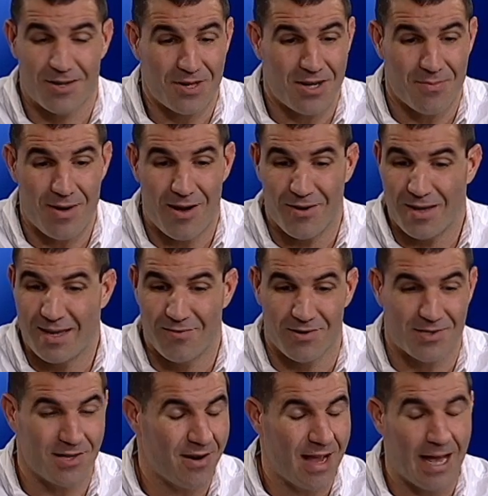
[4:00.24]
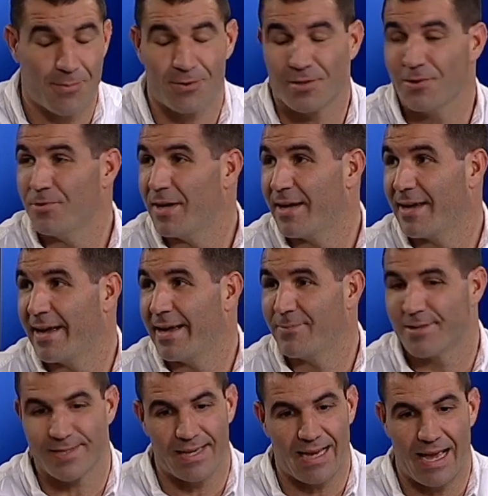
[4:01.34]
to come out and give us their absolute A game,
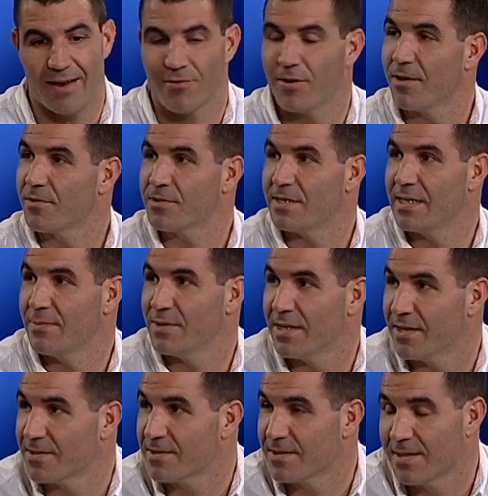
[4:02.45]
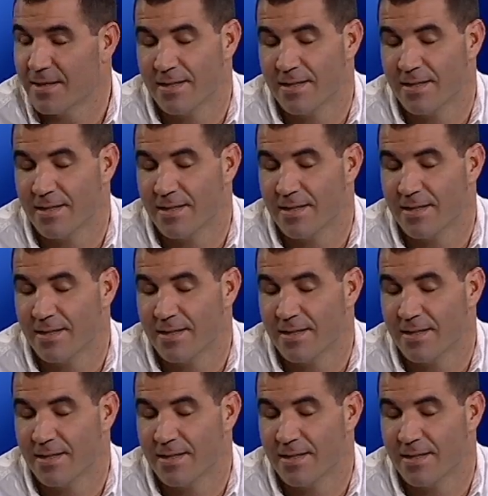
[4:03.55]
just like every other team does.